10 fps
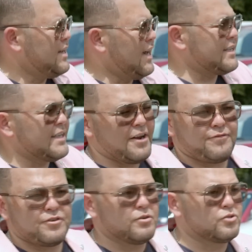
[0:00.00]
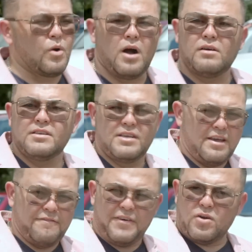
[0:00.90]
I can get it for you as well.
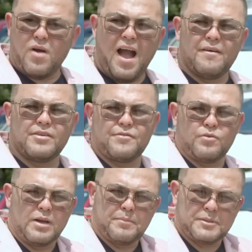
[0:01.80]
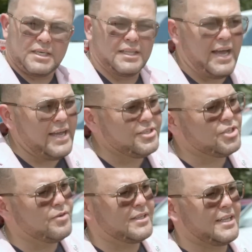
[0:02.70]
If I don't have it, if you want a particular engine
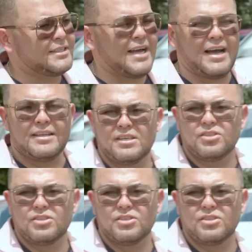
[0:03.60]
or anything like that.